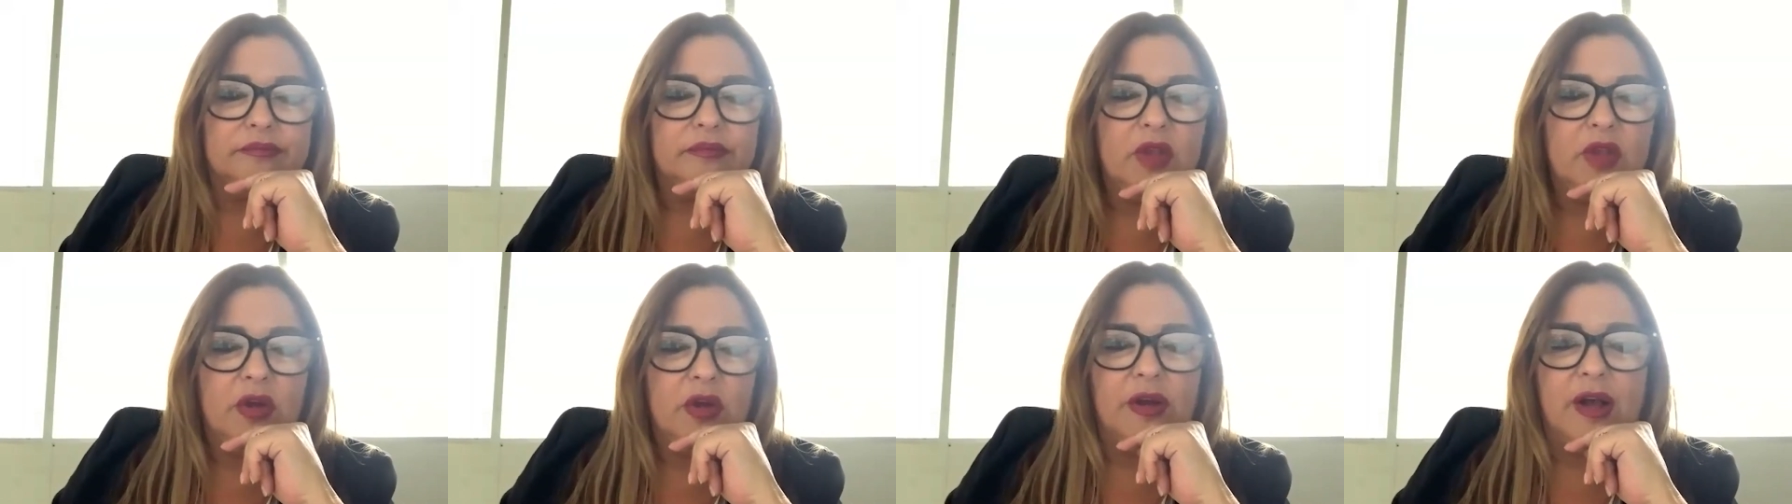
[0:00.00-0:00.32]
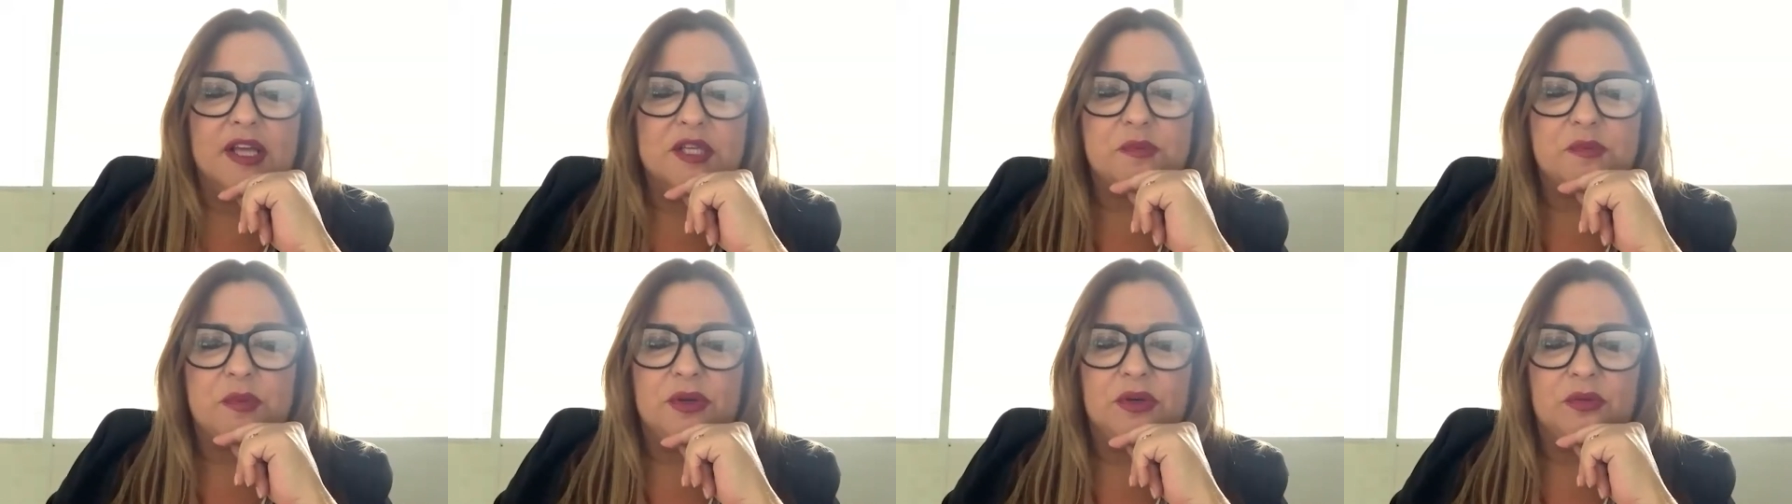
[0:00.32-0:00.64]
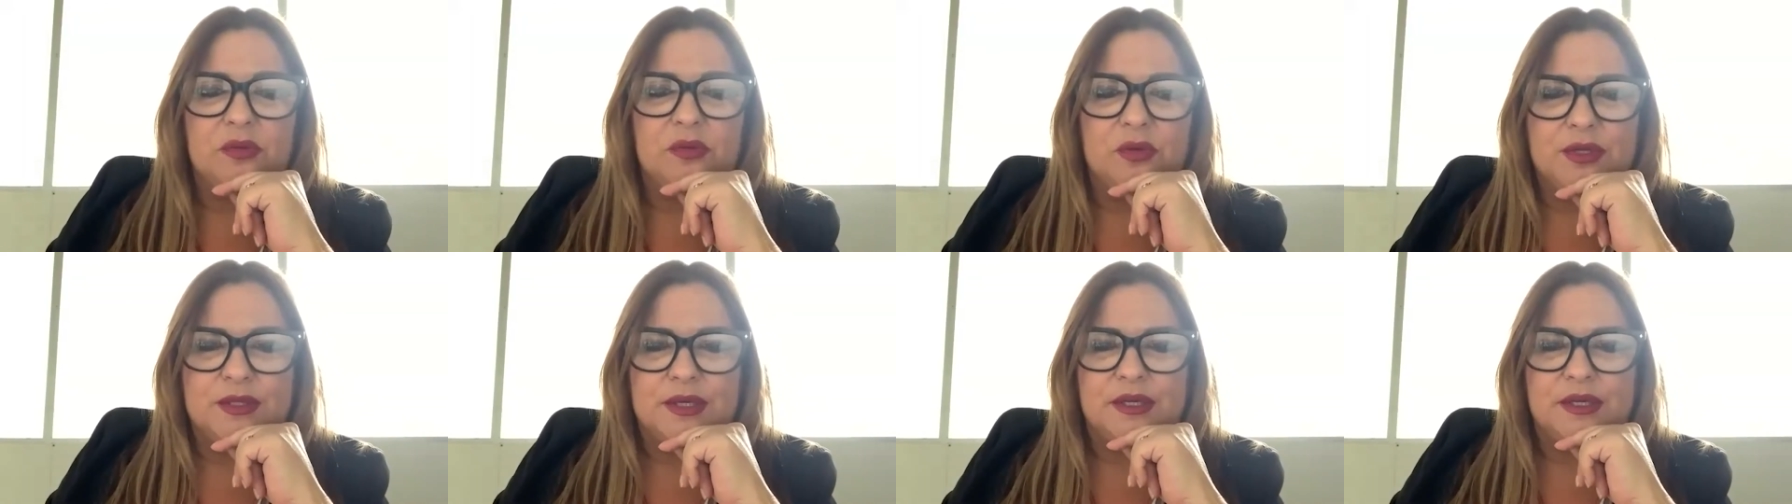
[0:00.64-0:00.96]
her husband
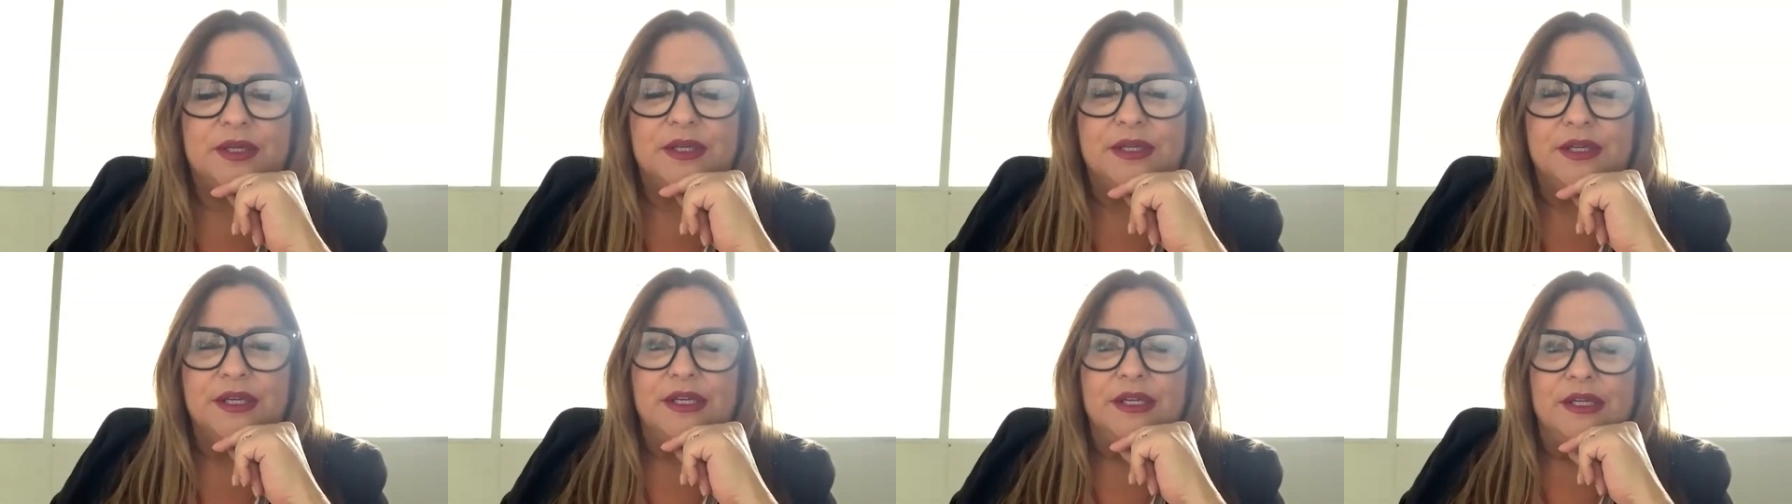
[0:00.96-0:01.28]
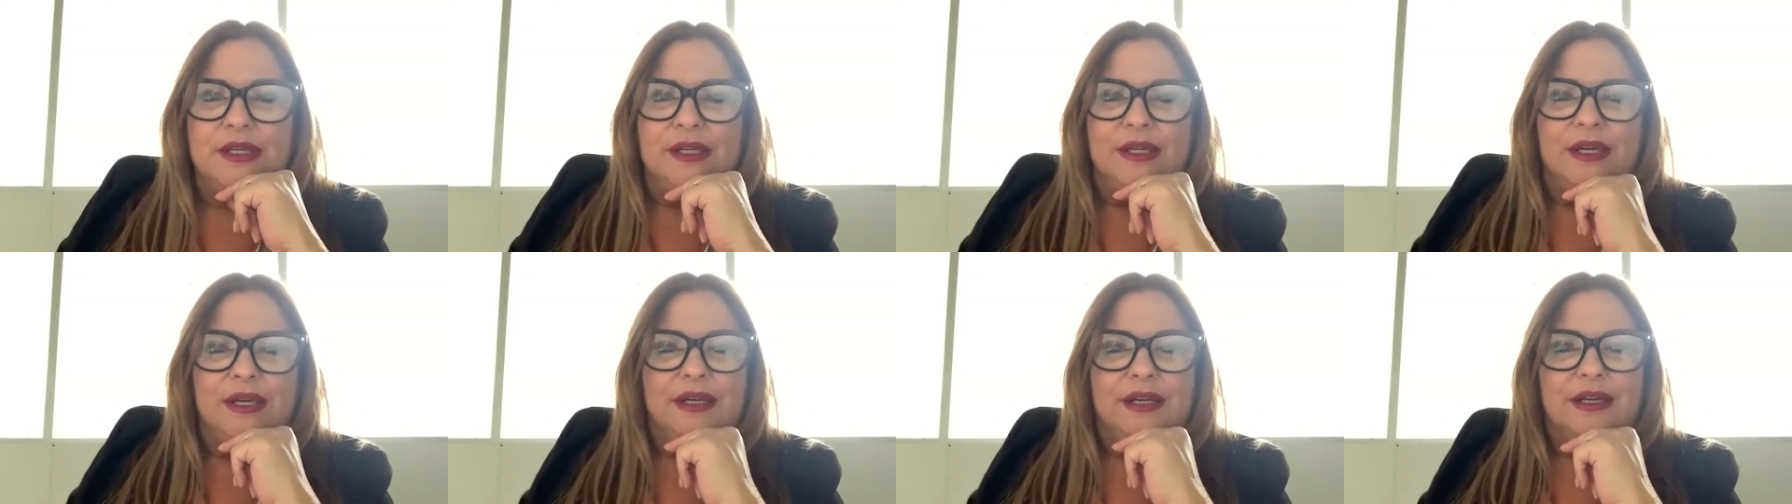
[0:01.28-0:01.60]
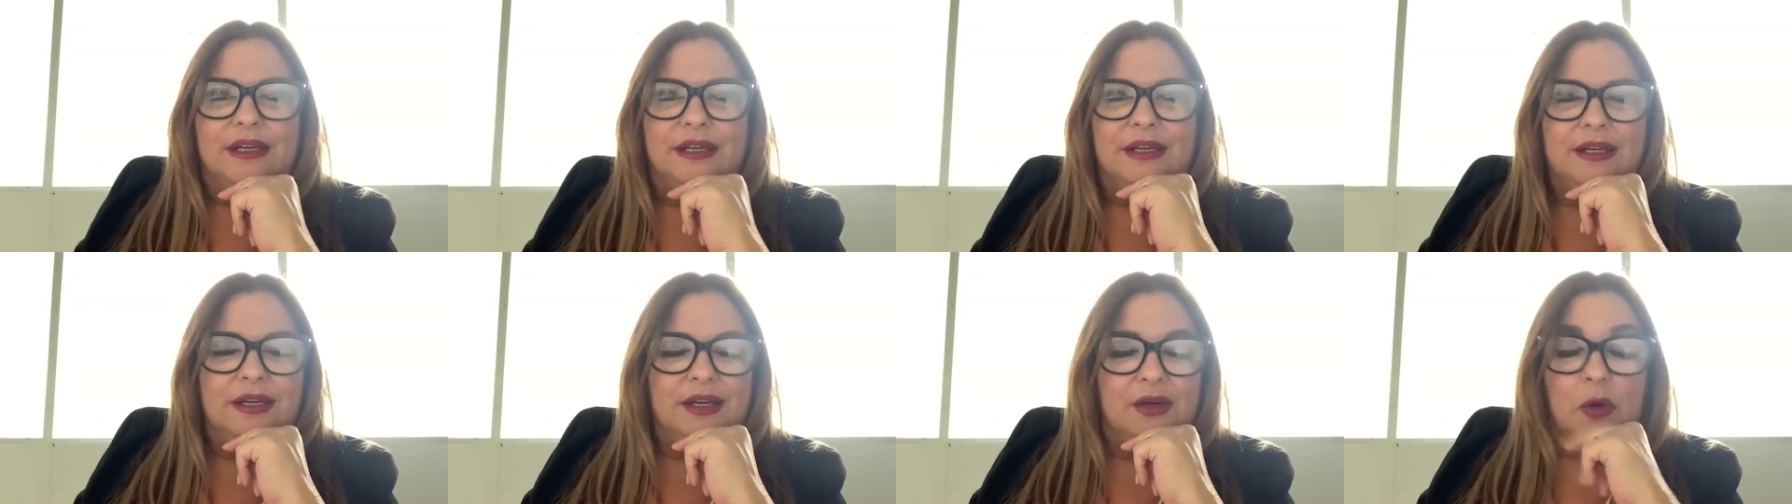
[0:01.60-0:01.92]
was a
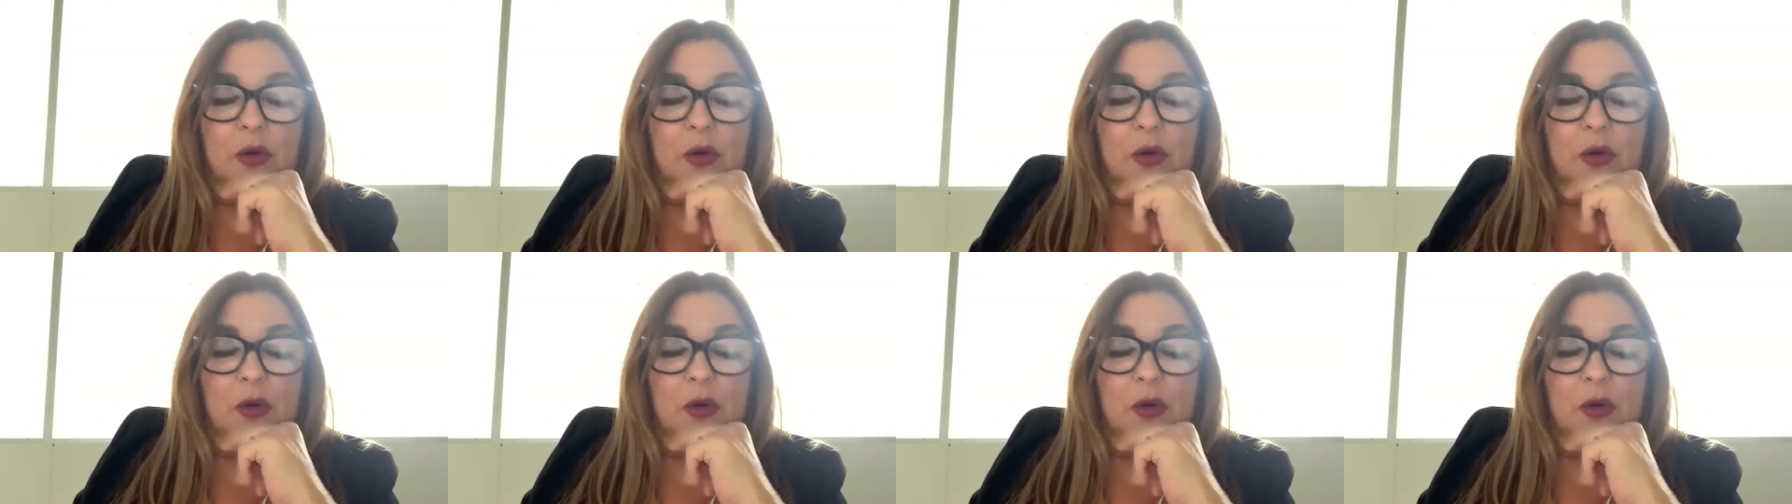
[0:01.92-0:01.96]
uh,